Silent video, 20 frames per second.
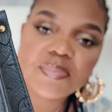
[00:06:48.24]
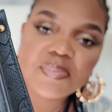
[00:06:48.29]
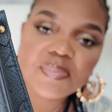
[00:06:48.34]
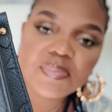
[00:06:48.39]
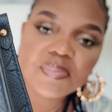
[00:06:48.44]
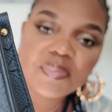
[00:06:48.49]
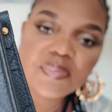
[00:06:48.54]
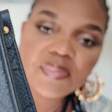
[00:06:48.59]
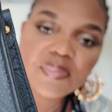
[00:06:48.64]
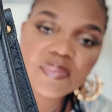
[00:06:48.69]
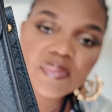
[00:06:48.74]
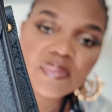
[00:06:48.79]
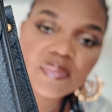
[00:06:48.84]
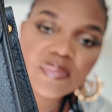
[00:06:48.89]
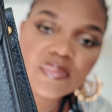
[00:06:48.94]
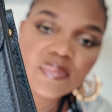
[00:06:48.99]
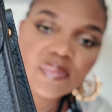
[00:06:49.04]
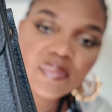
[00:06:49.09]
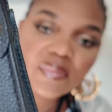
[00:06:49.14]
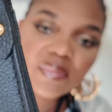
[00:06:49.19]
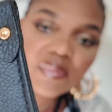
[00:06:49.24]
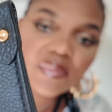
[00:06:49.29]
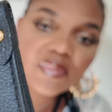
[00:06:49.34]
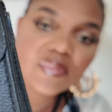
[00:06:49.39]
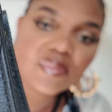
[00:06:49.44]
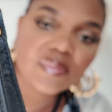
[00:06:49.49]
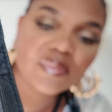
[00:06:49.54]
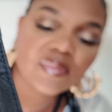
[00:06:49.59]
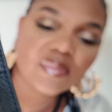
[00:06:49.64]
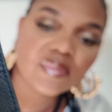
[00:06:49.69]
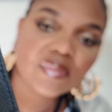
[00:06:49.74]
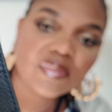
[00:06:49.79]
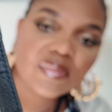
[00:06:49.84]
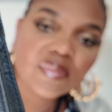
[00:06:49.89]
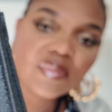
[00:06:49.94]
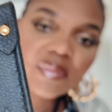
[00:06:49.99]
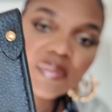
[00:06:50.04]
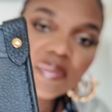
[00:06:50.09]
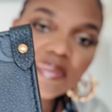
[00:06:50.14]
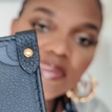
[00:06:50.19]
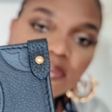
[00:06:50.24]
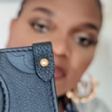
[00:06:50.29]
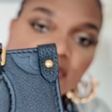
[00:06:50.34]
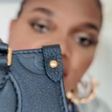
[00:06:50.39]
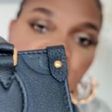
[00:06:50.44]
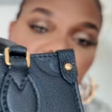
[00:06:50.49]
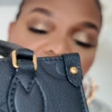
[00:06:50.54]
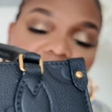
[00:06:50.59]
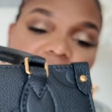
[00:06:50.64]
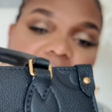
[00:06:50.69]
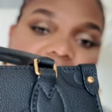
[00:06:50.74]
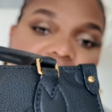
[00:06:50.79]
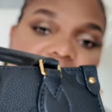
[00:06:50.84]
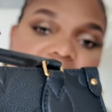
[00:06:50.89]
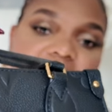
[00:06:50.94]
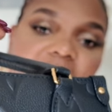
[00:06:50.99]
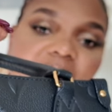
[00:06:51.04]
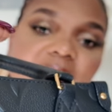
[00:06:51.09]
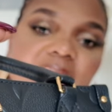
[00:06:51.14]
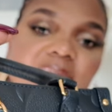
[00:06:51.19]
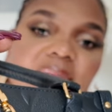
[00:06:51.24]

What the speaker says: (no one is talking)